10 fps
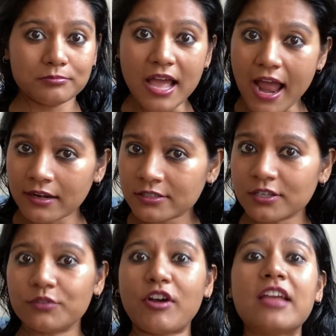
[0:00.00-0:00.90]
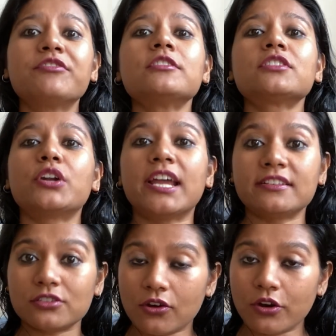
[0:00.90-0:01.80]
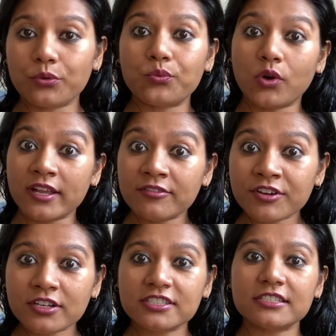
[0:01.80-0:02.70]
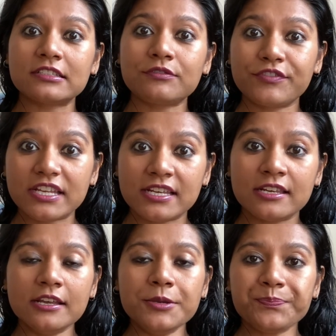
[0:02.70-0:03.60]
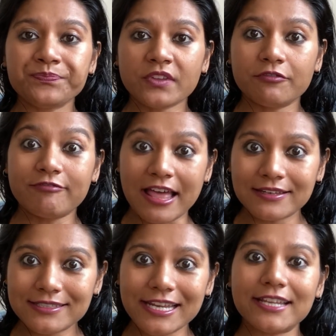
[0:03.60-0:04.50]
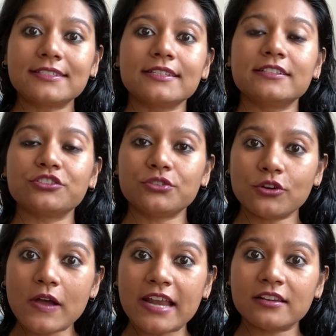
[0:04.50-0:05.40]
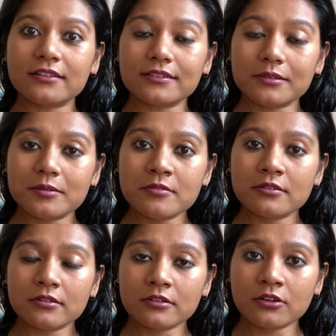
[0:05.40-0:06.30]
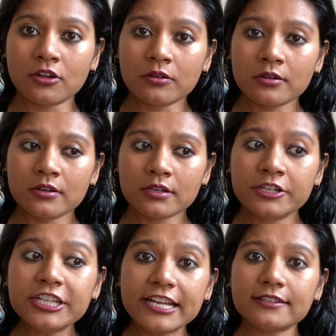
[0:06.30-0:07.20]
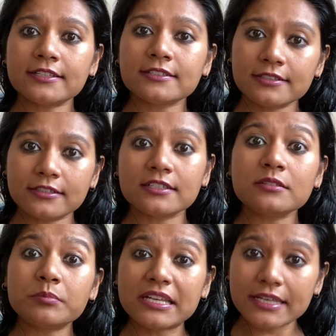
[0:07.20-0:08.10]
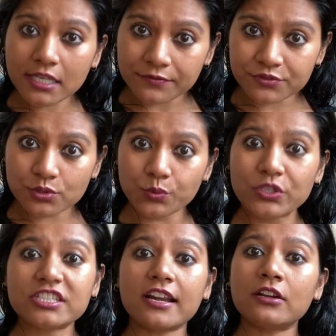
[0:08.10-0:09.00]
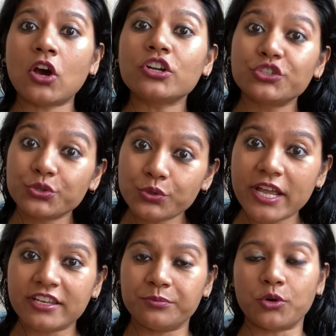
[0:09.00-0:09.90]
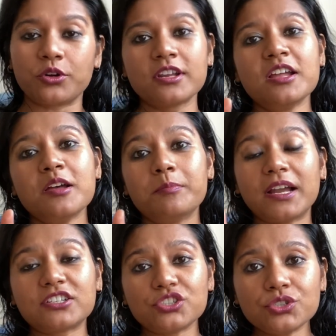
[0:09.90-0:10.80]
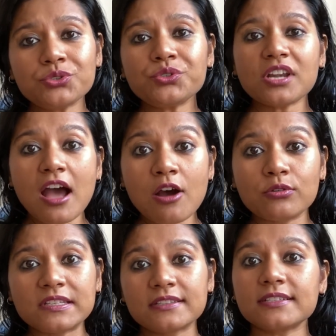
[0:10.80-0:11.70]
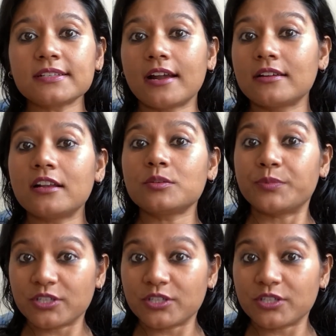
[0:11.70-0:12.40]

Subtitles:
had a survival threat or whatever, didn't feel validated, and created certain beliefs which are not true anymore. But you now, in this adult